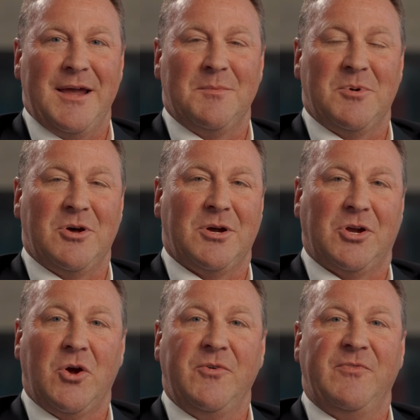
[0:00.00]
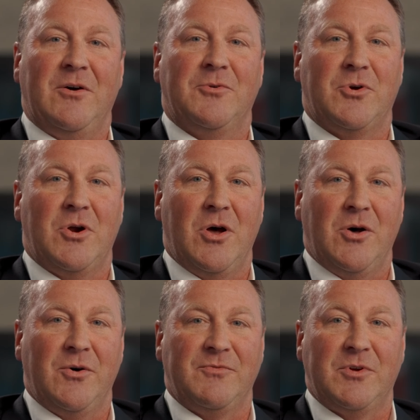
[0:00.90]
am a co-founder
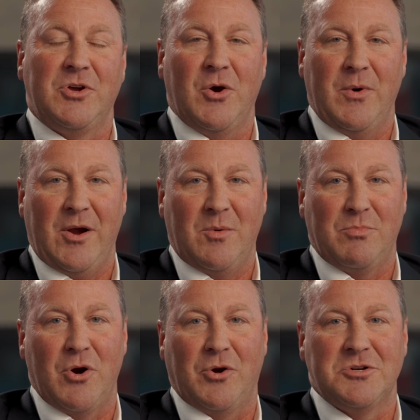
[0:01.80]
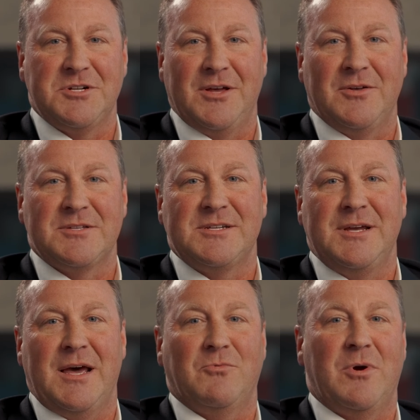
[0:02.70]
of GO Air Brokerage,
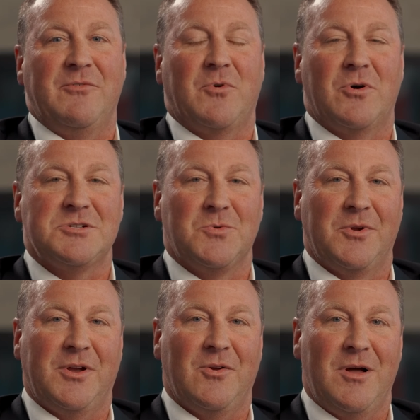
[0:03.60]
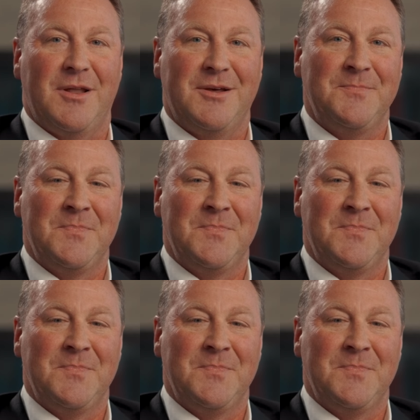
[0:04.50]
LLC out of Wake Forest, North Carolina.